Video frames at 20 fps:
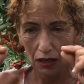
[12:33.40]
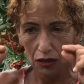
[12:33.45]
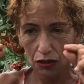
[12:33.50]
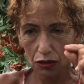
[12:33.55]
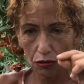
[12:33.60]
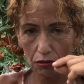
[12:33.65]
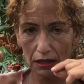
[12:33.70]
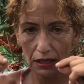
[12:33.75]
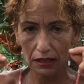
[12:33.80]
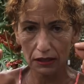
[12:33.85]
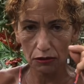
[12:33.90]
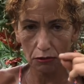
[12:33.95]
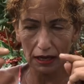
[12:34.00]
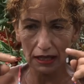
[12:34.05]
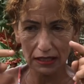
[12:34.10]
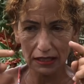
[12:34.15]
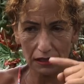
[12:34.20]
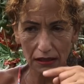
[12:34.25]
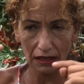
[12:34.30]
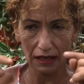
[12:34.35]
your
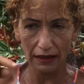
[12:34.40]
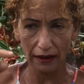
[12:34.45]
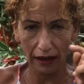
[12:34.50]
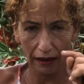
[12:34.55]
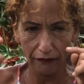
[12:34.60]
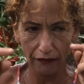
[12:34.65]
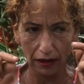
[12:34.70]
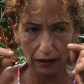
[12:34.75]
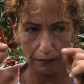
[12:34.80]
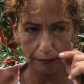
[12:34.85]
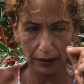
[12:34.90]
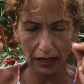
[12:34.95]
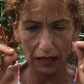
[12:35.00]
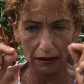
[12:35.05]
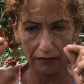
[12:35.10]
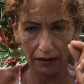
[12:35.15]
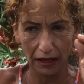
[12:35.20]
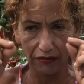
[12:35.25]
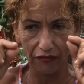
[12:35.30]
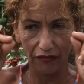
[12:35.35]
eyes are gonna get
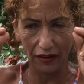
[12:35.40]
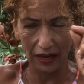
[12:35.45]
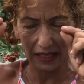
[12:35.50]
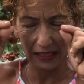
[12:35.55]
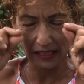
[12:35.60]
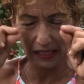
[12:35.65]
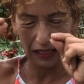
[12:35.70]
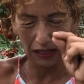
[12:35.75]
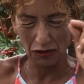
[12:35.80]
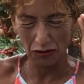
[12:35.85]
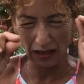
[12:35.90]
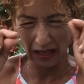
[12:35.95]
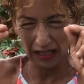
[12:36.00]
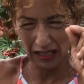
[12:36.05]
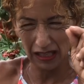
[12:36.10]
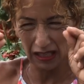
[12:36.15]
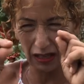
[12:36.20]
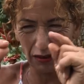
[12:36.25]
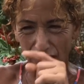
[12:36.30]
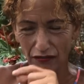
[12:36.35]
very, very fuzzy, and you're
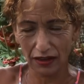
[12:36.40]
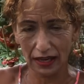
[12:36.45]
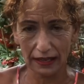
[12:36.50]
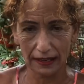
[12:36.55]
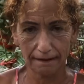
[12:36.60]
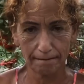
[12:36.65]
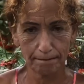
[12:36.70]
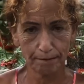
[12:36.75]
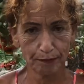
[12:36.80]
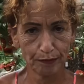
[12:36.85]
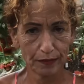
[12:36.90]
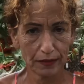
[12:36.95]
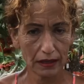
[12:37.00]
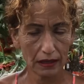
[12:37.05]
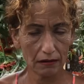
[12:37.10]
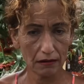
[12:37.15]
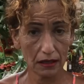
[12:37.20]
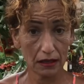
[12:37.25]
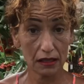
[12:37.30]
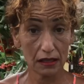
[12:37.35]
gonna see funny.
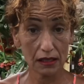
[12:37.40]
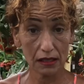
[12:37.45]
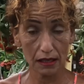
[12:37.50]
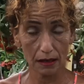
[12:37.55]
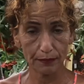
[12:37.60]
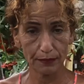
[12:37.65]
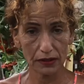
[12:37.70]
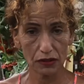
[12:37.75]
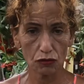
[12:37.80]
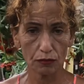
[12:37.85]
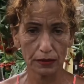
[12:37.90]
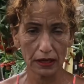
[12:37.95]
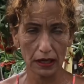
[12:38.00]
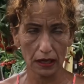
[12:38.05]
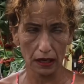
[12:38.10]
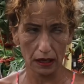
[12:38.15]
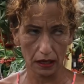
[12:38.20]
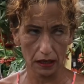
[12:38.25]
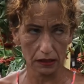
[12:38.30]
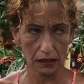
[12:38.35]
Okay, this happens to me
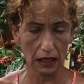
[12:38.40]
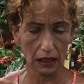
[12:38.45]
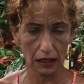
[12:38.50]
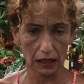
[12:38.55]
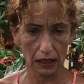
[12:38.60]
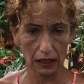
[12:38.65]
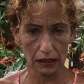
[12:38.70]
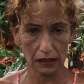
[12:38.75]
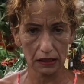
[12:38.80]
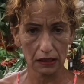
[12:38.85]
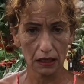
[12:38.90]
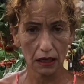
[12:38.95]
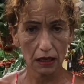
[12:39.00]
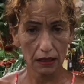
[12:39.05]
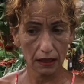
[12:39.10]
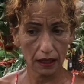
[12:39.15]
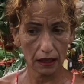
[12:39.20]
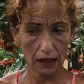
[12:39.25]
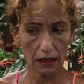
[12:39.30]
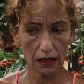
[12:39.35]
sometimes.
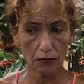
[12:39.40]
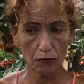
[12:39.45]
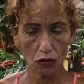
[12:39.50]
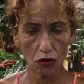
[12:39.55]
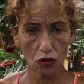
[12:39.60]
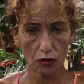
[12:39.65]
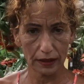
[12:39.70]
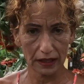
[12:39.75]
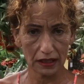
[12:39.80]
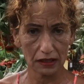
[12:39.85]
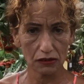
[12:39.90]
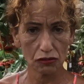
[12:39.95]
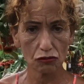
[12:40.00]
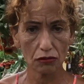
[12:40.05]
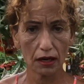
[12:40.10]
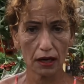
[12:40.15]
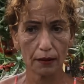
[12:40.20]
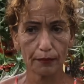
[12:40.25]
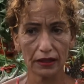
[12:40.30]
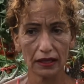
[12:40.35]
Not anymore, but this to
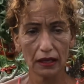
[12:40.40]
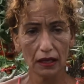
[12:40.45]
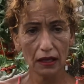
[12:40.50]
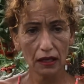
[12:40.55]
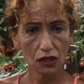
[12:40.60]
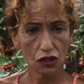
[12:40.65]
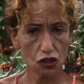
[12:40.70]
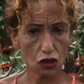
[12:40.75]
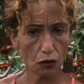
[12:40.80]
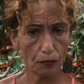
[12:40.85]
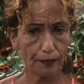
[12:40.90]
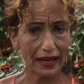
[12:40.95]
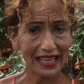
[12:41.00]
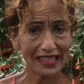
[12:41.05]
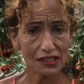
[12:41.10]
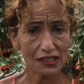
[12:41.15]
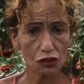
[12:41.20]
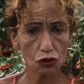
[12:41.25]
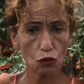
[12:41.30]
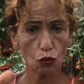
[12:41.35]
happen. So
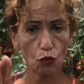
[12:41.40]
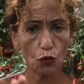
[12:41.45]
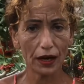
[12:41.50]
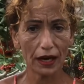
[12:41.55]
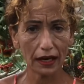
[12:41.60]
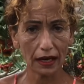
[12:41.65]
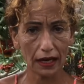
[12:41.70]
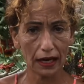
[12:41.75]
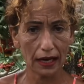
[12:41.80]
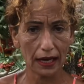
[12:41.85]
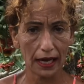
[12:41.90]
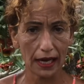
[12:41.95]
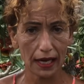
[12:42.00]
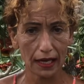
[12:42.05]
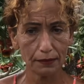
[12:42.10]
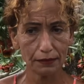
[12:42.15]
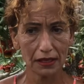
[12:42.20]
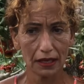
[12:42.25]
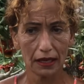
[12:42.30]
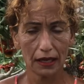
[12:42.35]
best to wear
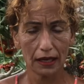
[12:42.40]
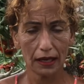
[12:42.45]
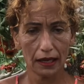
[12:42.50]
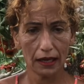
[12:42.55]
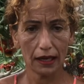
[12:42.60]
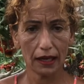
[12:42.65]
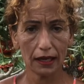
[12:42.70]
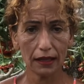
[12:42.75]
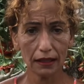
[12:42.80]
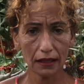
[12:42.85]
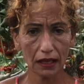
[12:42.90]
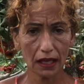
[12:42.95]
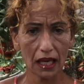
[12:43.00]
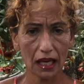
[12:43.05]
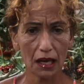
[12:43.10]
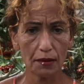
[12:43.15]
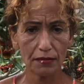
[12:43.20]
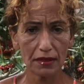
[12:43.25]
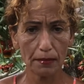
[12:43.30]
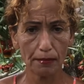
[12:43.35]
gloves and
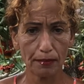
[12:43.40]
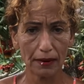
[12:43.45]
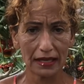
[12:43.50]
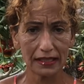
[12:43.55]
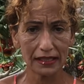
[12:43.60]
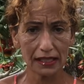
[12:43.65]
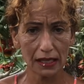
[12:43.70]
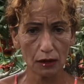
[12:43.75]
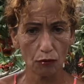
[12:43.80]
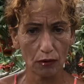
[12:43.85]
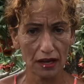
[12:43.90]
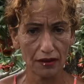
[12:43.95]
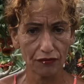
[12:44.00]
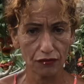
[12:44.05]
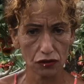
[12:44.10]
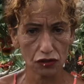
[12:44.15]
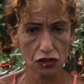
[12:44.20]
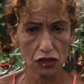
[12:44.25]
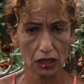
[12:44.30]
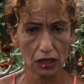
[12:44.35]
keep the plants away
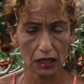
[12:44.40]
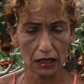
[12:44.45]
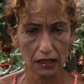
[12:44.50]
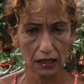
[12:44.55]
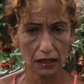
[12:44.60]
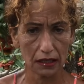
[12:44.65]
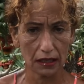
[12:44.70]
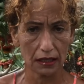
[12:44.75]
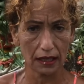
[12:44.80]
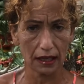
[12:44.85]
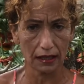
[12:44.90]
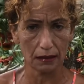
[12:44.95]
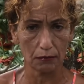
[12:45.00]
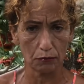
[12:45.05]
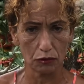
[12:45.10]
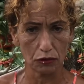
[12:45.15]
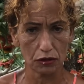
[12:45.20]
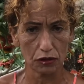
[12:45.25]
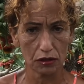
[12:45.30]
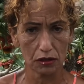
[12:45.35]
from children and
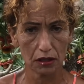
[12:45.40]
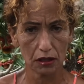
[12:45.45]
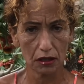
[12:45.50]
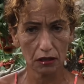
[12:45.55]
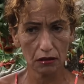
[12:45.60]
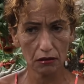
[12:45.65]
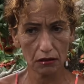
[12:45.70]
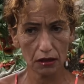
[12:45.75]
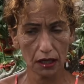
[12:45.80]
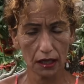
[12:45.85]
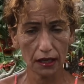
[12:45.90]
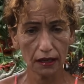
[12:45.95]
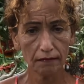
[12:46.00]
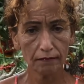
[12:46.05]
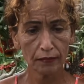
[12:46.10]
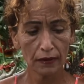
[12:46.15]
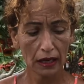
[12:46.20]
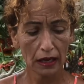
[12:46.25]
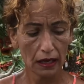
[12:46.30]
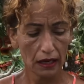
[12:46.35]
animals. Okay,
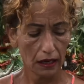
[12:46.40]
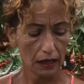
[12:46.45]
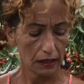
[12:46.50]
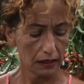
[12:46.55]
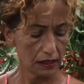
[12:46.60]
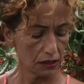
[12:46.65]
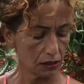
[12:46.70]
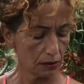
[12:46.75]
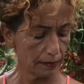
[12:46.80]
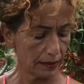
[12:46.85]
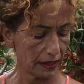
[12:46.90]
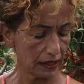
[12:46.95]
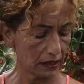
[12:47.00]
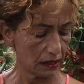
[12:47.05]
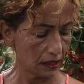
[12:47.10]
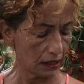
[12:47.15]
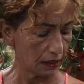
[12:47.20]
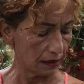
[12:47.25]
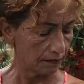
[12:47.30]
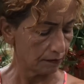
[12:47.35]
that's the main
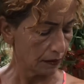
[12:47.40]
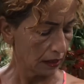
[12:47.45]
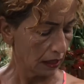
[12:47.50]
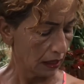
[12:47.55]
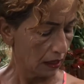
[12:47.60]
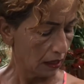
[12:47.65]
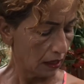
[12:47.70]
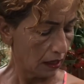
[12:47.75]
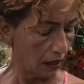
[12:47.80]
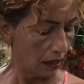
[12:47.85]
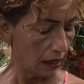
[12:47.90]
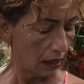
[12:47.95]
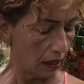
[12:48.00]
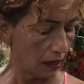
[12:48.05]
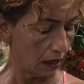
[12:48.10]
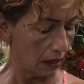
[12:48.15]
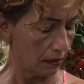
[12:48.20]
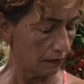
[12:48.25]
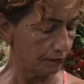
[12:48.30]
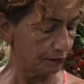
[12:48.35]
thing.
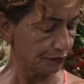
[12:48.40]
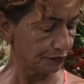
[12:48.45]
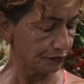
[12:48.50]
Okay,